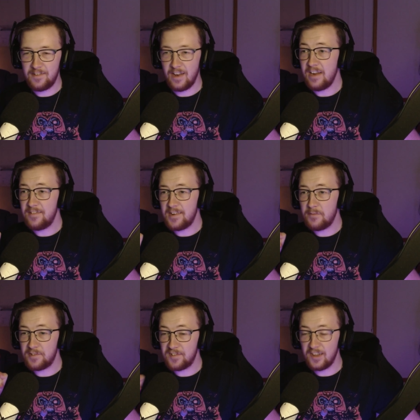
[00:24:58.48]
he's
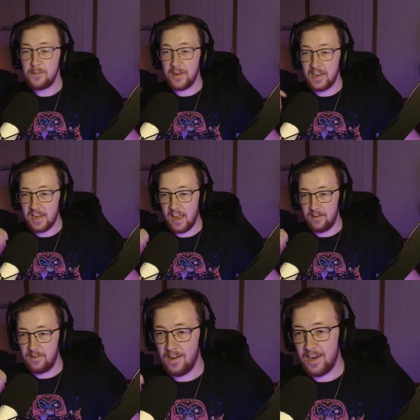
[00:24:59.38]
never sleeping
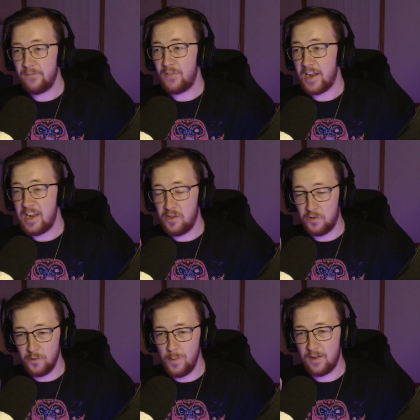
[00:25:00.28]
again. I give that kid
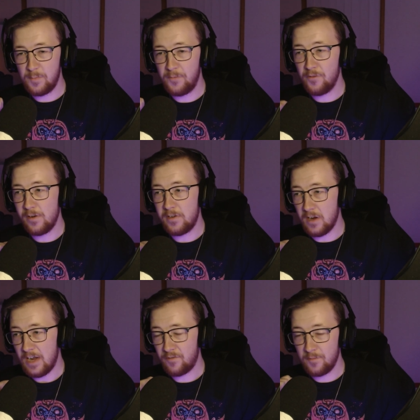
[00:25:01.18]
two weeks before he
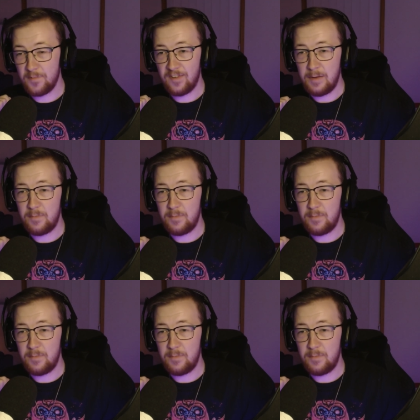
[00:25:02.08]
dies from sleep